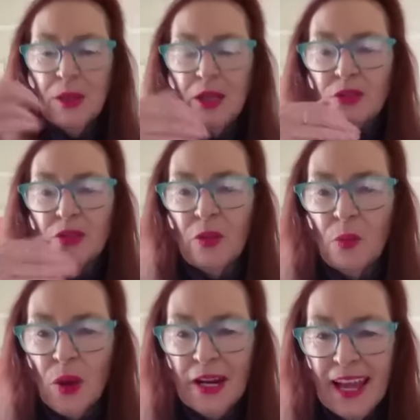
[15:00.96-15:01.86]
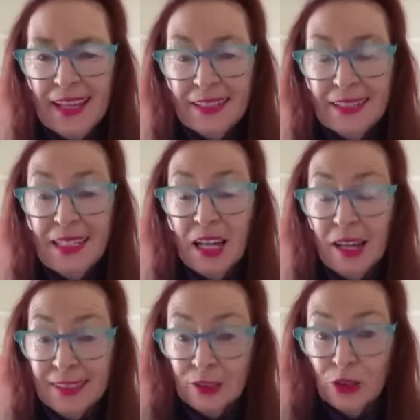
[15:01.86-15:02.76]
because on the one hand, he'd
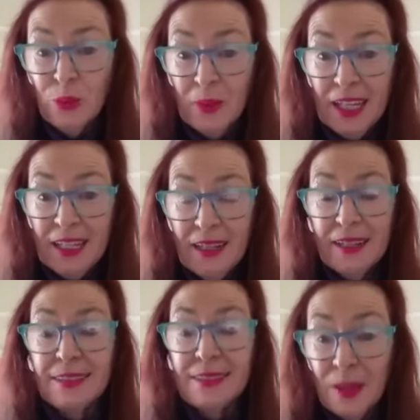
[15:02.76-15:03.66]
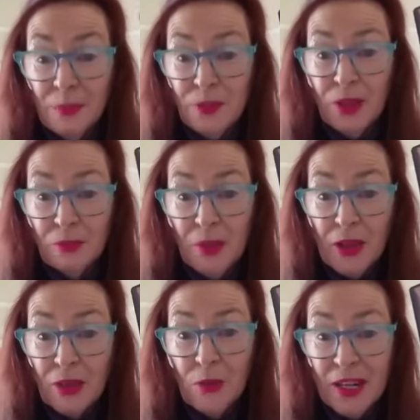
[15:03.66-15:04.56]
like to be accepted
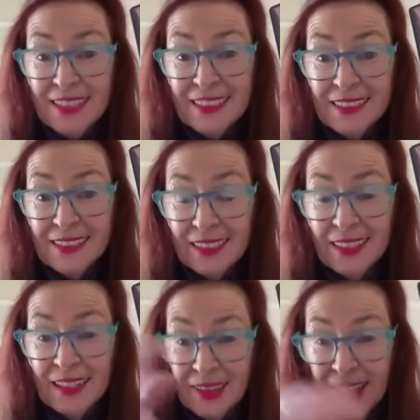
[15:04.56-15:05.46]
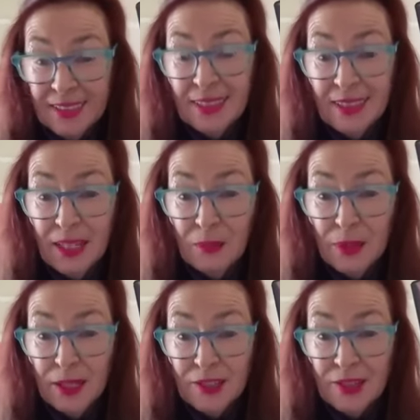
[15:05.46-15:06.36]
by the West. That's a
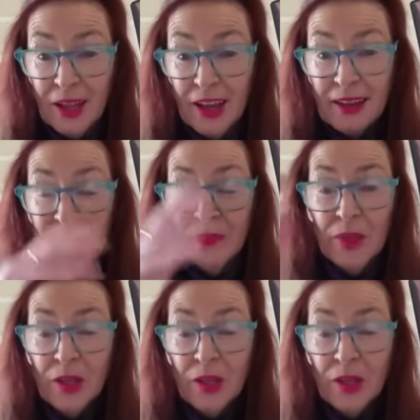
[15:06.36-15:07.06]
deeper desire.